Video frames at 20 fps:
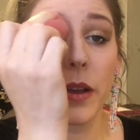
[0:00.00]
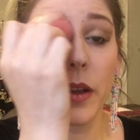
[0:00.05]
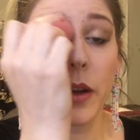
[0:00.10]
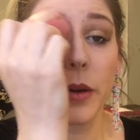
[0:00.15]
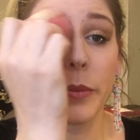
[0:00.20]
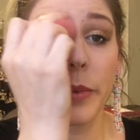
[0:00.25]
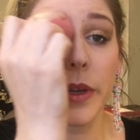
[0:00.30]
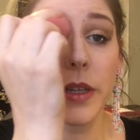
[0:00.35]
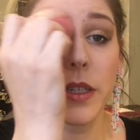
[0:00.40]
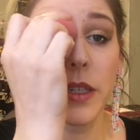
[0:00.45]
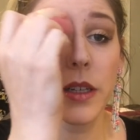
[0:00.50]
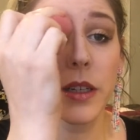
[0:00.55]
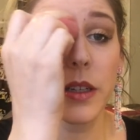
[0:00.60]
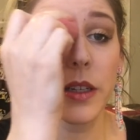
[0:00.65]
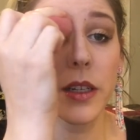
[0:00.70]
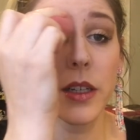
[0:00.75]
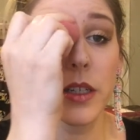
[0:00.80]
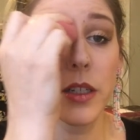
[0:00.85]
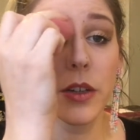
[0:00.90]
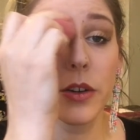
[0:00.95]
You're
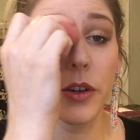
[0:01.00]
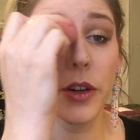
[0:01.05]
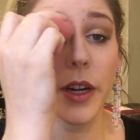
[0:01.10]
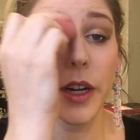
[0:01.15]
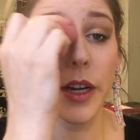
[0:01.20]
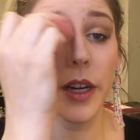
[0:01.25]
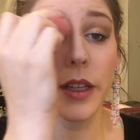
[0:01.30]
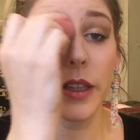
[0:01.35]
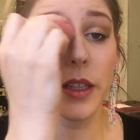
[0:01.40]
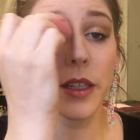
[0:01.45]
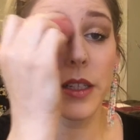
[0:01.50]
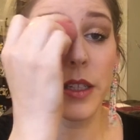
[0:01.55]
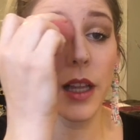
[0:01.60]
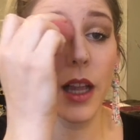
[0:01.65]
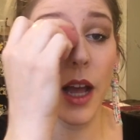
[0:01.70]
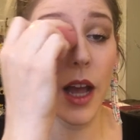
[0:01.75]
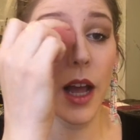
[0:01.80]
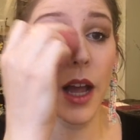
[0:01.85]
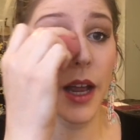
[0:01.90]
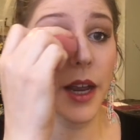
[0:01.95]
basically just creating this
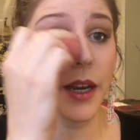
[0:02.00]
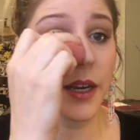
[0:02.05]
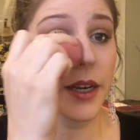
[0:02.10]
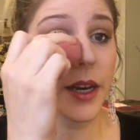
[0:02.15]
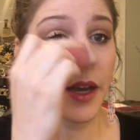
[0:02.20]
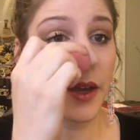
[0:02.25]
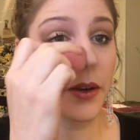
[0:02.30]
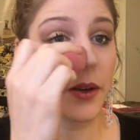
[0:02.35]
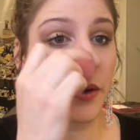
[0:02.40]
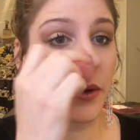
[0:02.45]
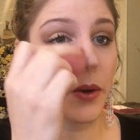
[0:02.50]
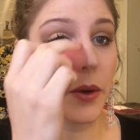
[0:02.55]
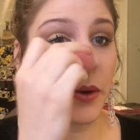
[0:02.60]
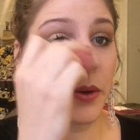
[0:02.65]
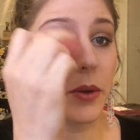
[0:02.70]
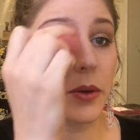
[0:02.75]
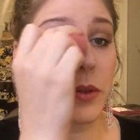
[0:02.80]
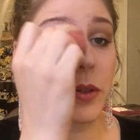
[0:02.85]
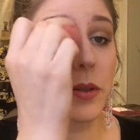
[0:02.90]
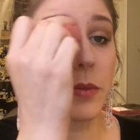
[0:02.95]
line down your
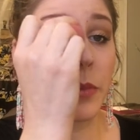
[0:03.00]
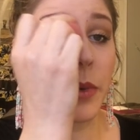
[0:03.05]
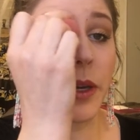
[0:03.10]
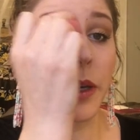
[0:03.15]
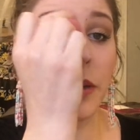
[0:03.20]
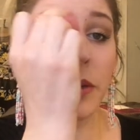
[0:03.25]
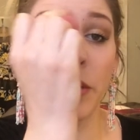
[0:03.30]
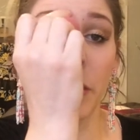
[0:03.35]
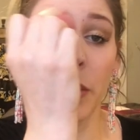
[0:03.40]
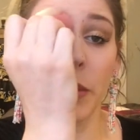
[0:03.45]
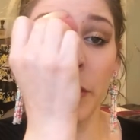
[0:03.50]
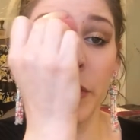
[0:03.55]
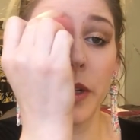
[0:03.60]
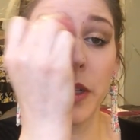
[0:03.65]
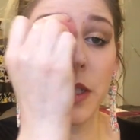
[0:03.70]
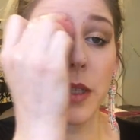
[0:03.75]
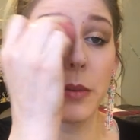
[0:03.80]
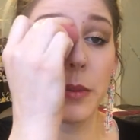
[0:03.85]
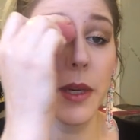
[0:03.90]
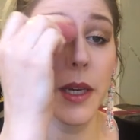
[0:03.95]
nose, but you don't want
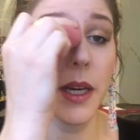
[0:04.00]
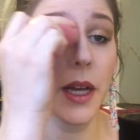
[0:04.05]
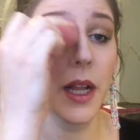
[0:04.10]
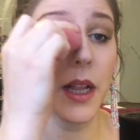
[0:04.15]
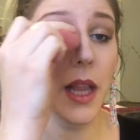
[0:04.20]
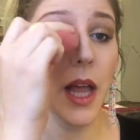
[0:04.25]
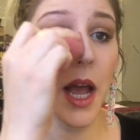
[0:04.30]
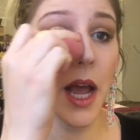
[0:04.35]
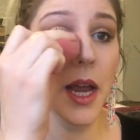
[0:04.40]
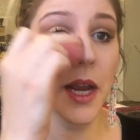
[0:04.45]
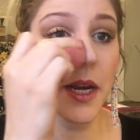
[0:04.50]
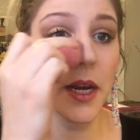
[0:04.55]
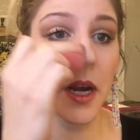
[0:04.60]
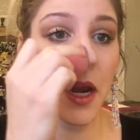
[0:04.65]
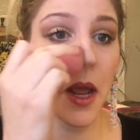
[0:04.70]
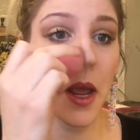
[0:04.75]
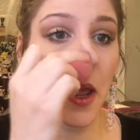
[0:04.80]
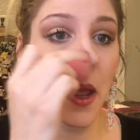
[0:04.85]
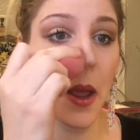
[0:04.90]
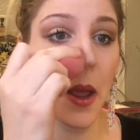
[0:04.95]
it to be a line.